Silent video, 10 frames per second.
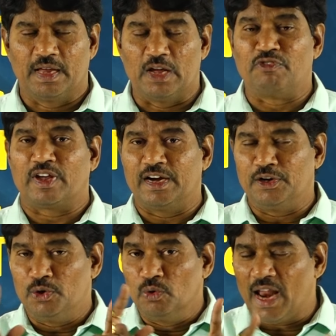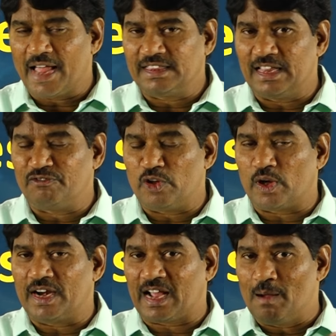If you can do like, if you
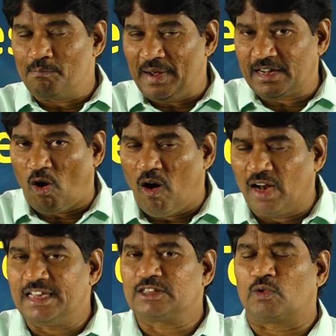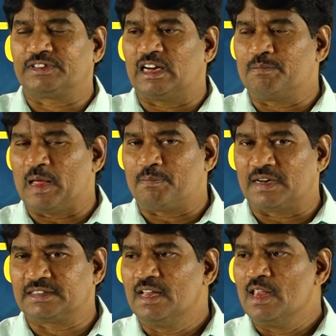can complete all these question
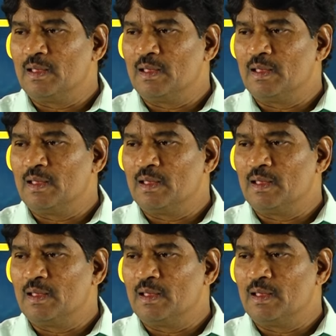papers